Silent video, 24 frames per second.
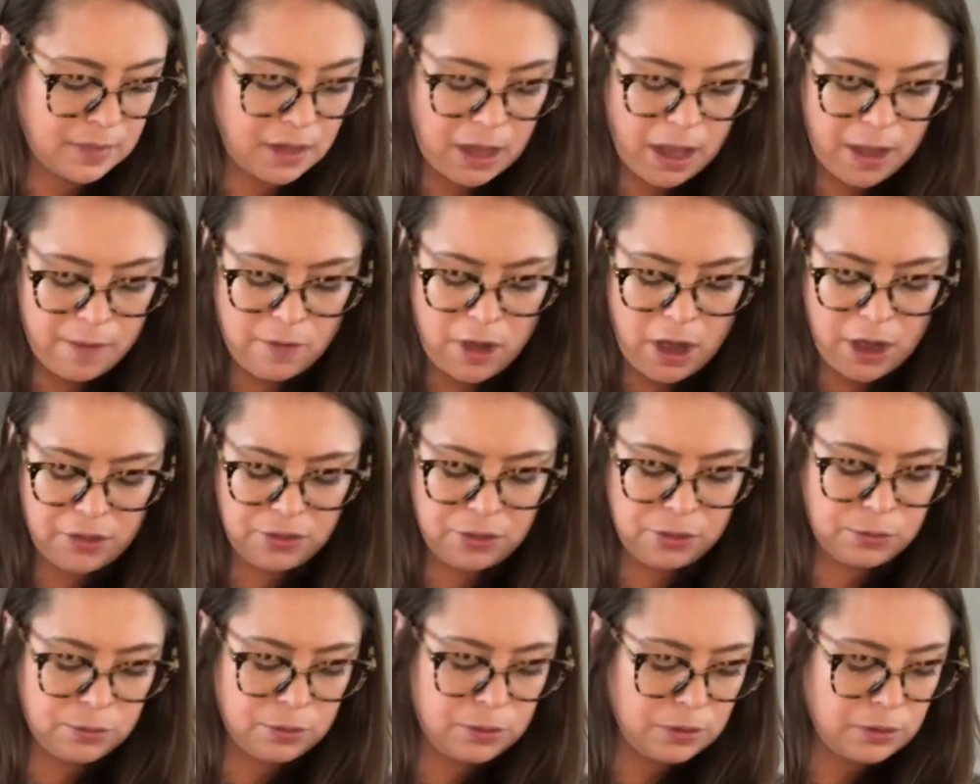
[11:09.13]
I've gone
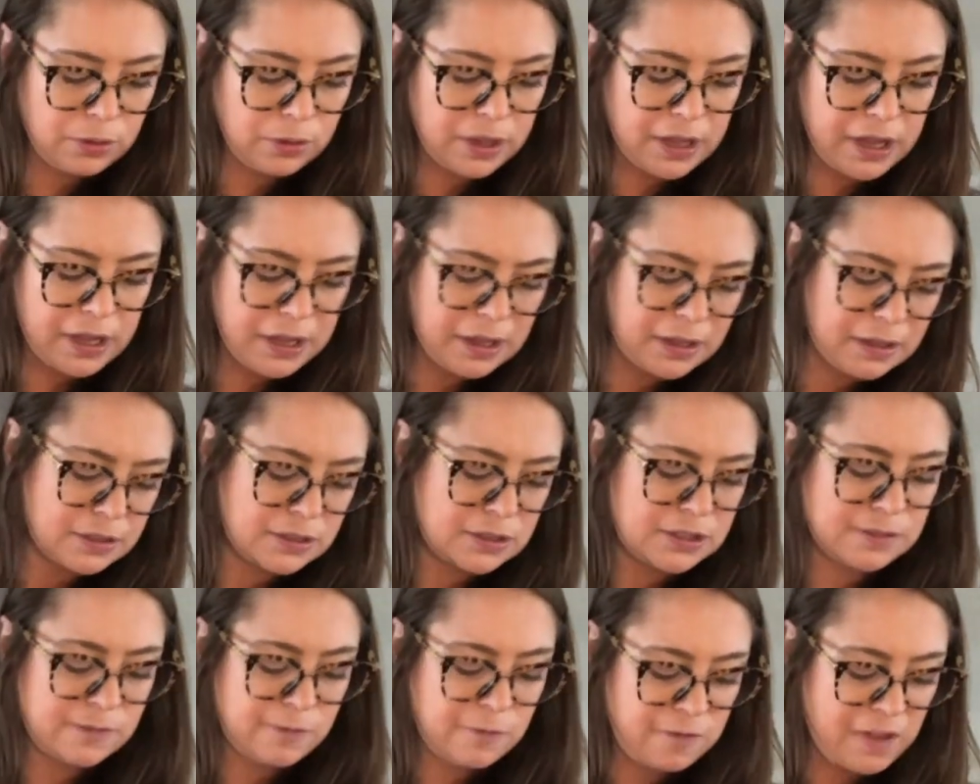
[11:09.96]
through like
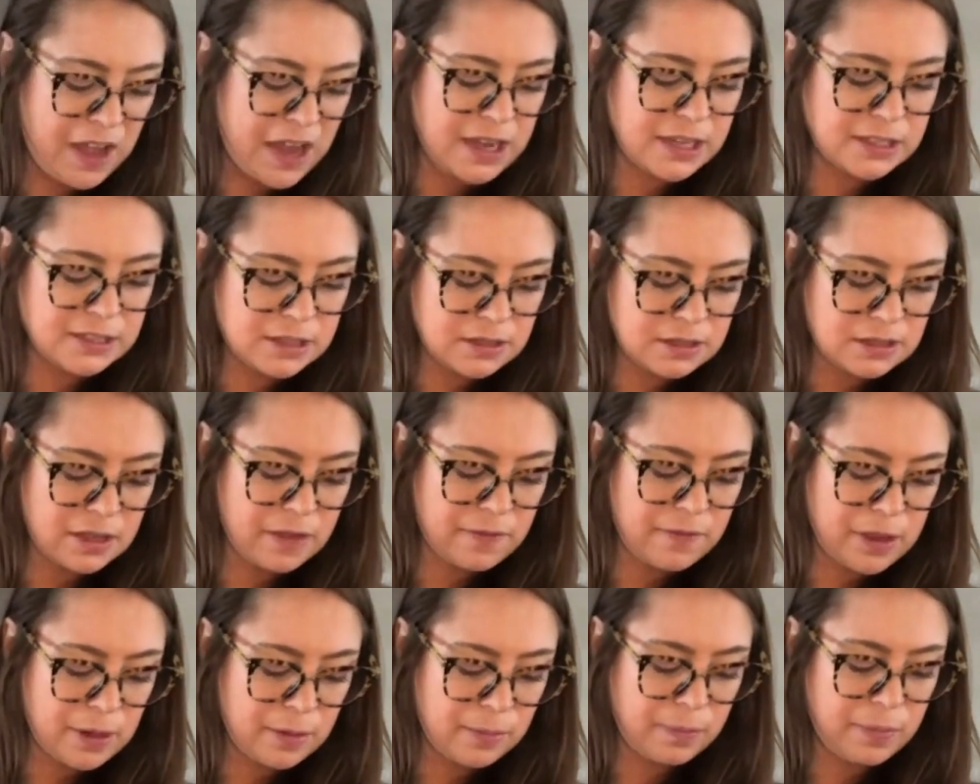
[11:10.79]
phases
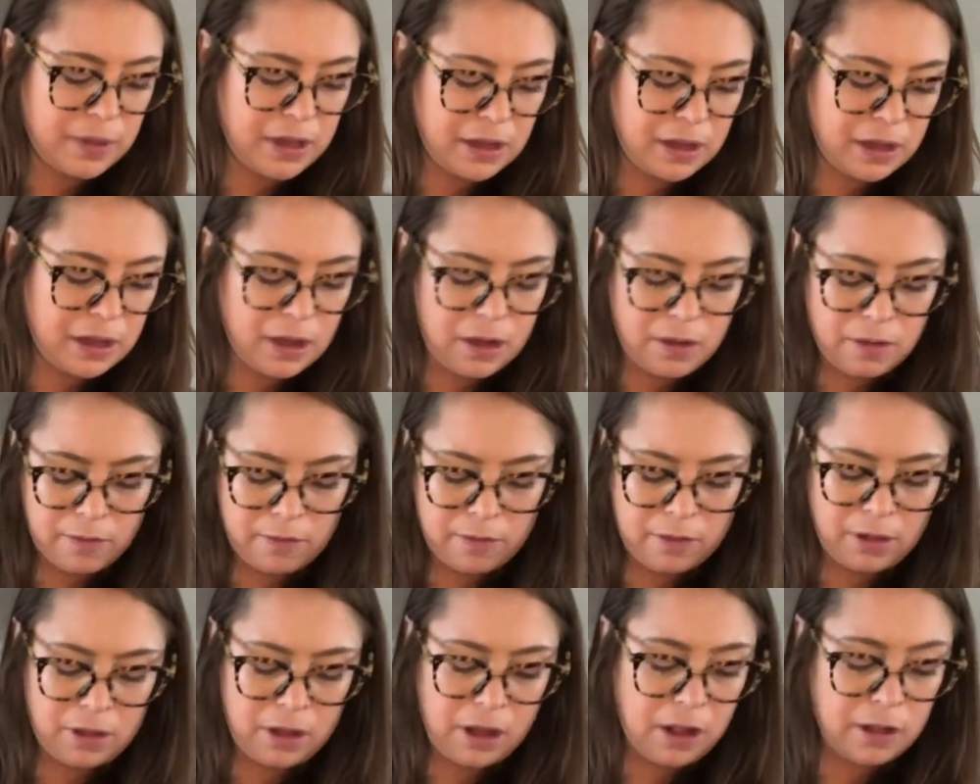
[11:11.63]
of it being
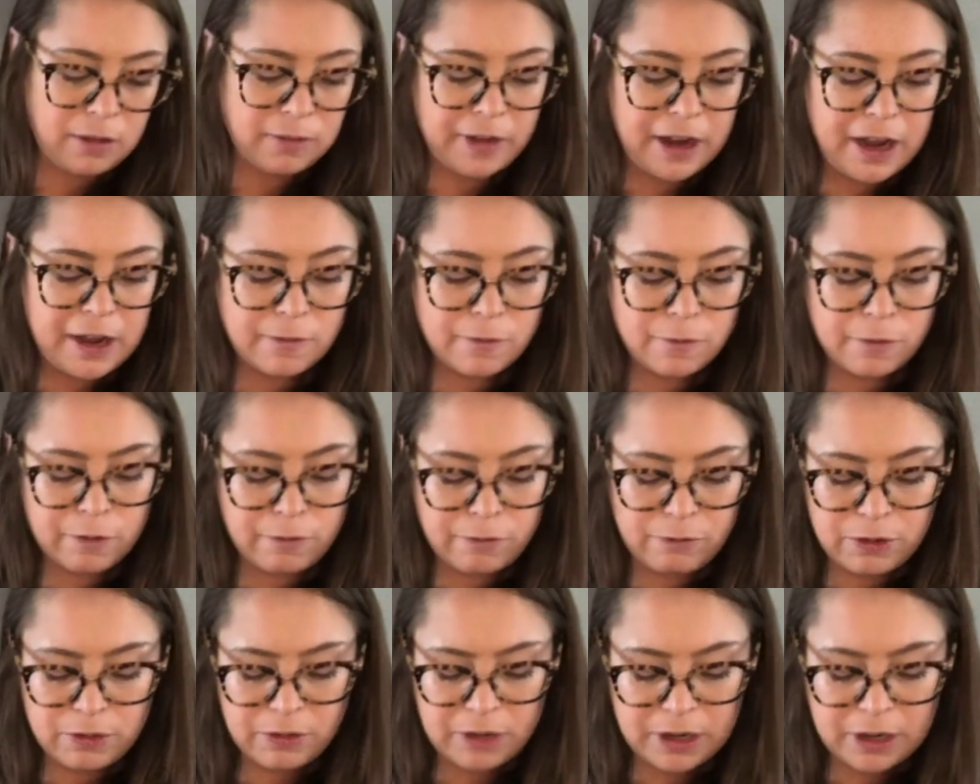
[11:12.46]
all right for a
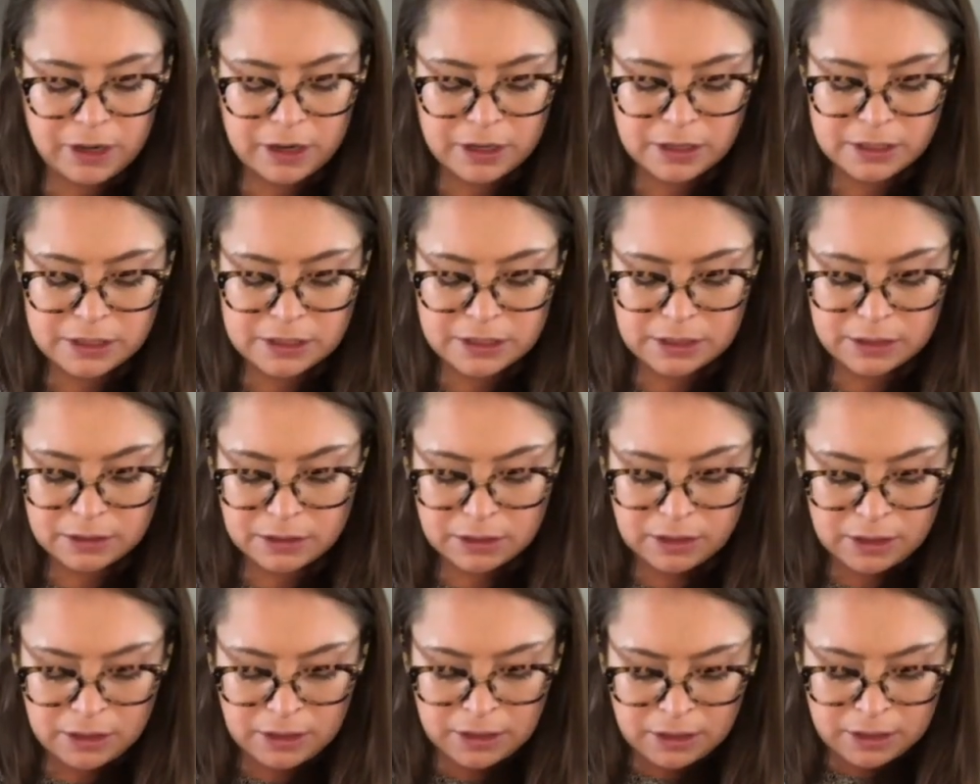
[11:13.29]
few years
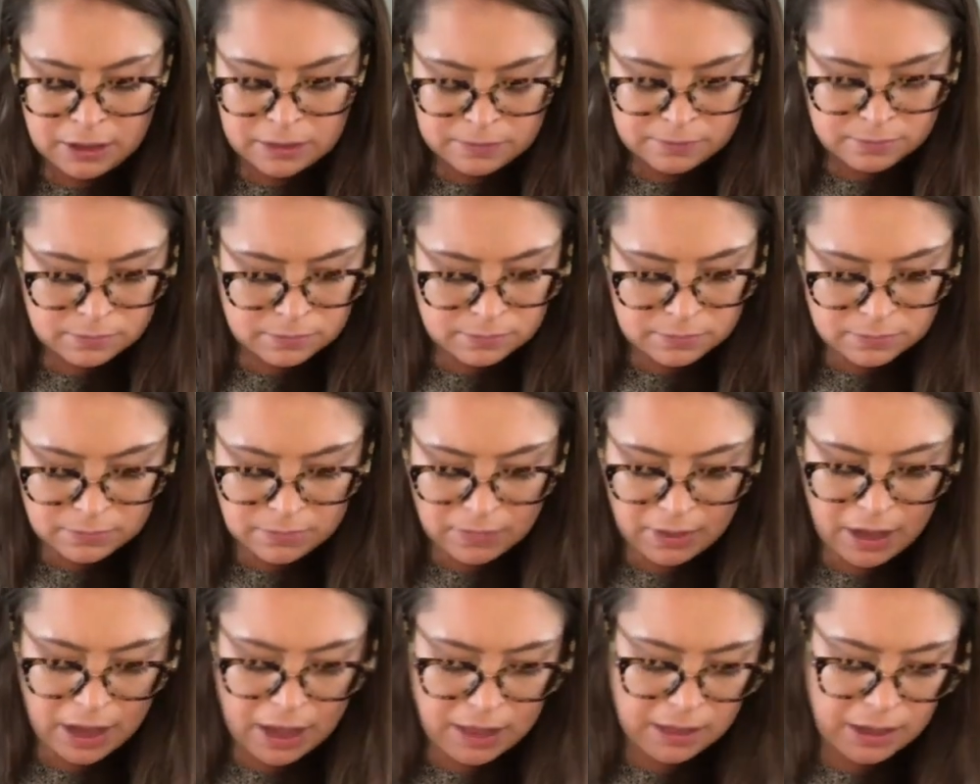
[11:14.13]

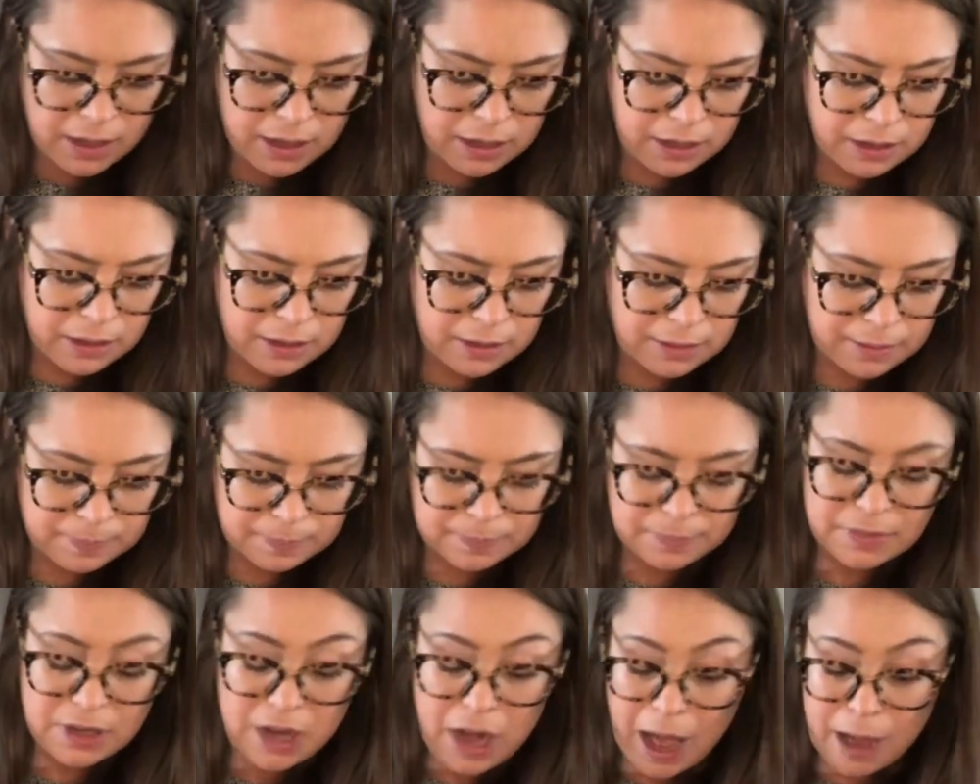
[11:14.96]
and
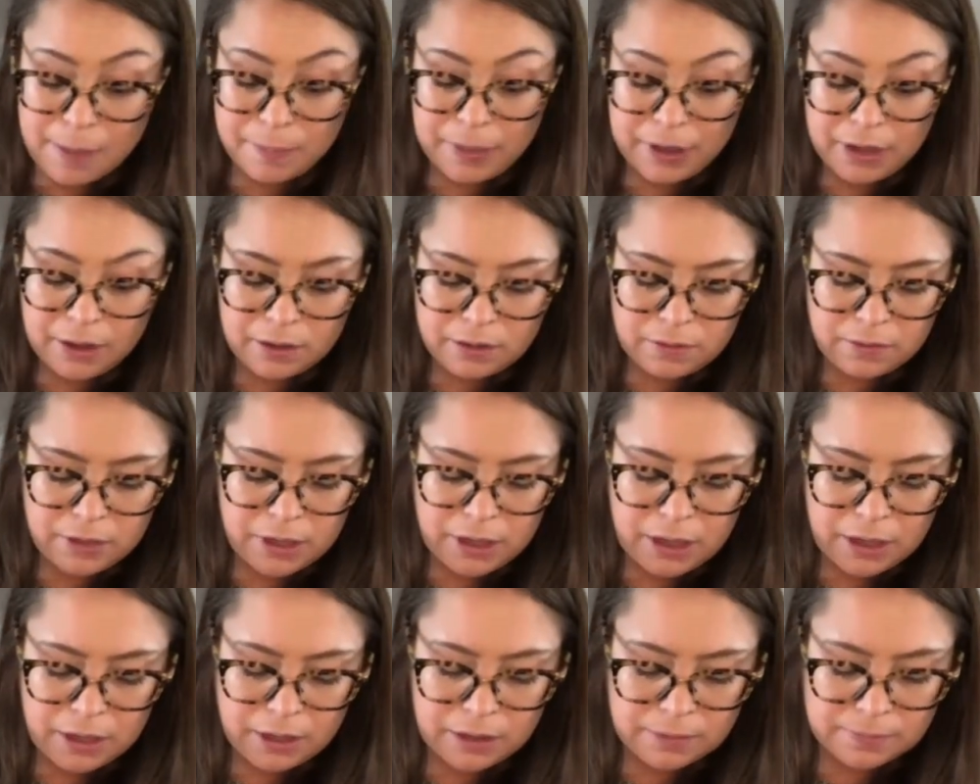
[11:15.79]
not being
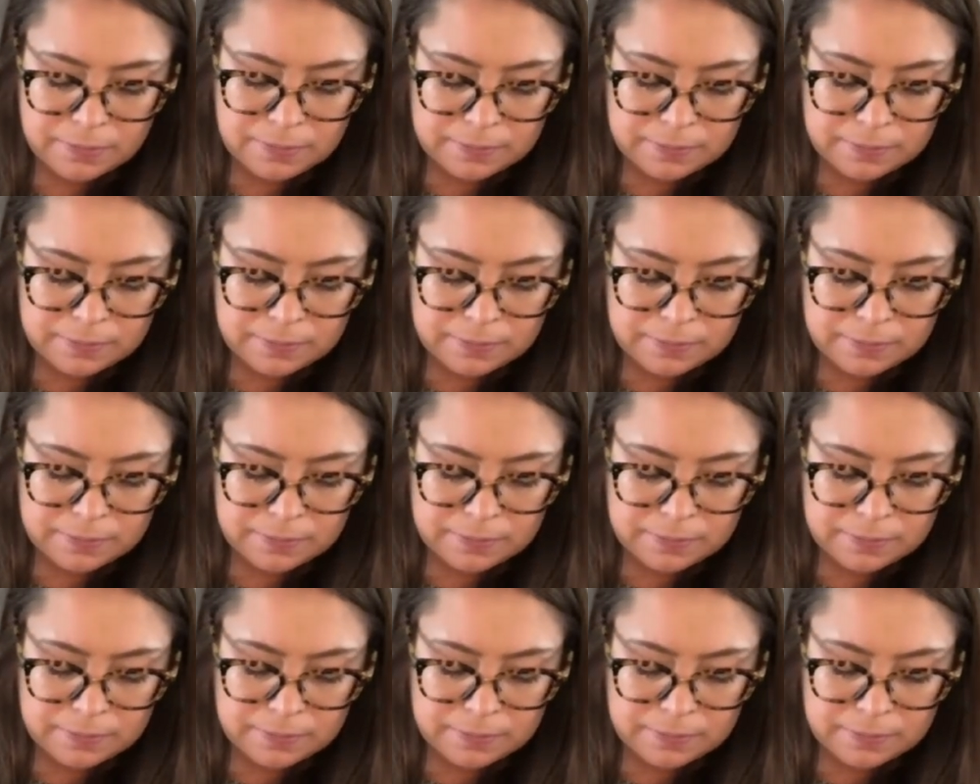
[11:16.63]
okay.